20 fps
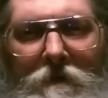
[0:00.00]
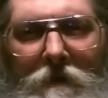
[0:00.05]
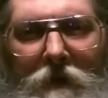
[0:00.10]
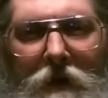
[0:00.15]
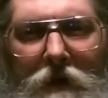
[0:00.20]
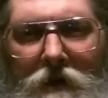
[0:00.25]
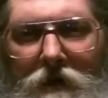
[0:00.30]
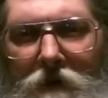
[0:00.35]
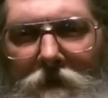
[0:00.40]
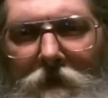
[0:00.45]

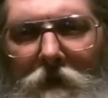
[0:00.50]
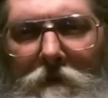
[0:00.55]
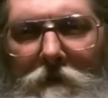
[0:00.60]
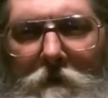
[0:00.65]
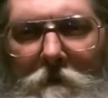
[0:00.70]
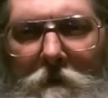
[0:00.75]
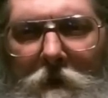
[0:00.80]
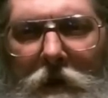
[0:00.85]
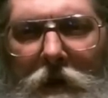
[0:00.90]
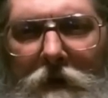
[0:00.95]
Because if it
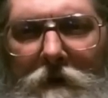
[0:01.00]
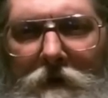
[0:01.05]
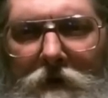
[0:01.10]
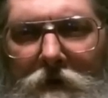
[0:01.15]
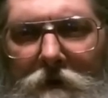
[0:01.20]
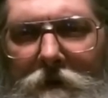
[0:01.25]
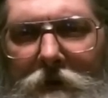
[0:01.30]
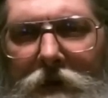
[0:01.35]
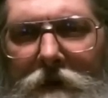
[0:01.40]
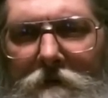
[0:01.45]
was pronounced
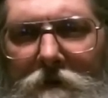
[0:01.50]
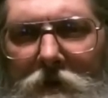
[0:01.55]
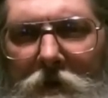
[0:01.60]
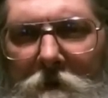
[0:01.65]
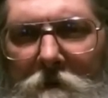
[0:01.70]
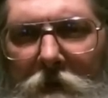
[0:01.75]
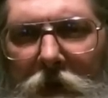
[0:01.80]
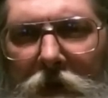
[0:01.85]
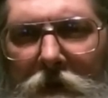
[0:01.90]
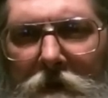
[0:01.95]
the way it was
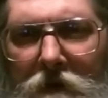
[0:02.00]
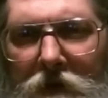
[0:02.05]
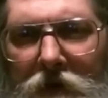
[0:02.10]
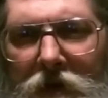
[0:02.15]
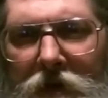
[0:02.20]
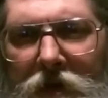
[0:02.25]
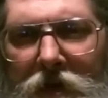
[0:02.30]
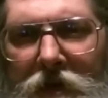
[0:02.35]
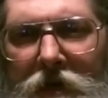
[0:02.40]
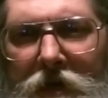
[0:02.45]
spelled,
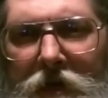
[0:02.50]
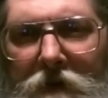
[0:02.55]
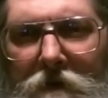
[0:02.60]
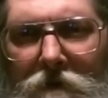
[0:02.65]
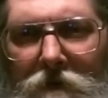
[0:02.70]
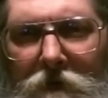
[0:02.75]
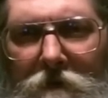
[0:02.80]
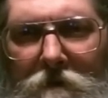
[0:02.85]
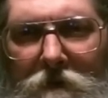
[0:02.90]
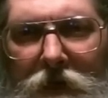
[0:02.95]
it
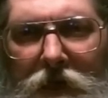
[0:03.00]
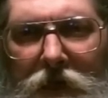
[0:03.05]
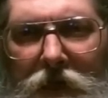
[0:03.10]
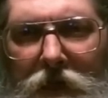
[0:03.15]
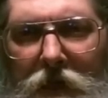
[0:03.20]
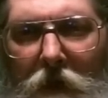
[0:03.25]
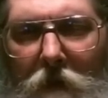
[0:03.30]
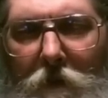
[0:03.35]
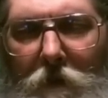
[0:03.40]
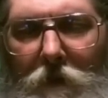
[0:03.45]
would be
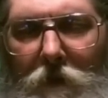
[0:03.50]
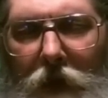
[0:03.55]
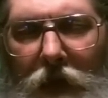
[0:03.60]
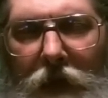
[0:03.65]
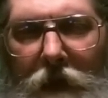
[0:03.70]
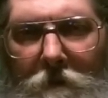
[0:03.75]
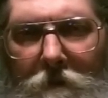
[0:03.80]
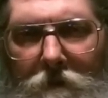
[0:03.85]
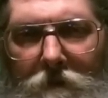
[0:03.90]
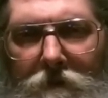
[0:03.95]

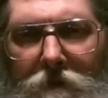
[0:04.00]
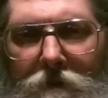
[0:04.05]
phlegm,